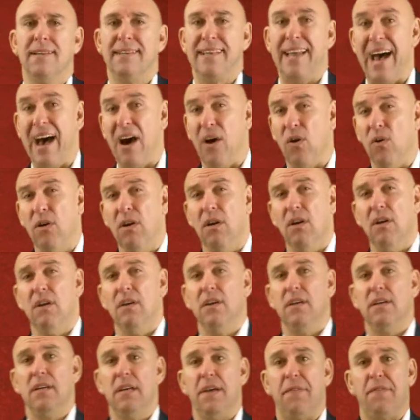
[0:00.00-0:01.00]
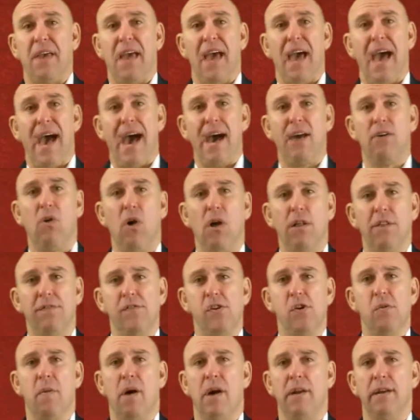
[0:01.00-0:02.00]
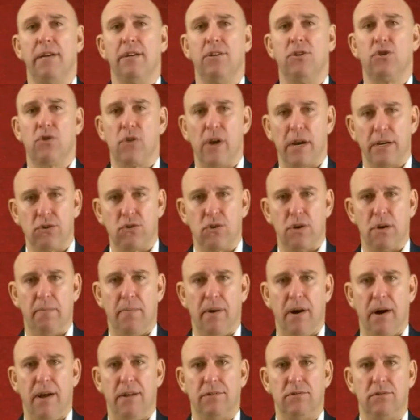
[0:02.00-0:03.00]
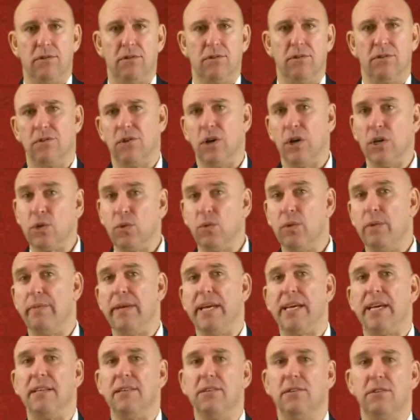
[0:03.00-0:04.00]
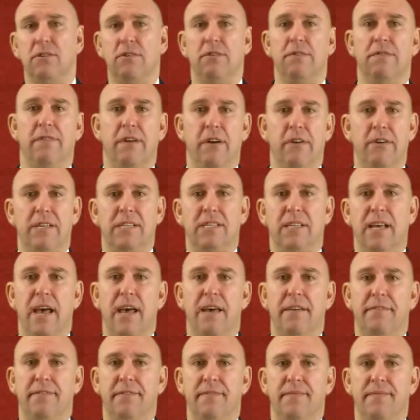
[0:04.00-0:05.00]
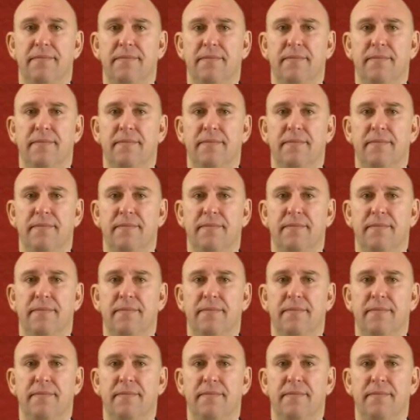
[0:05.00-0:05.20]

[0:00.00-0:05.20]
Now, if you had all of your money in treasury bonds, those would be considered very safe.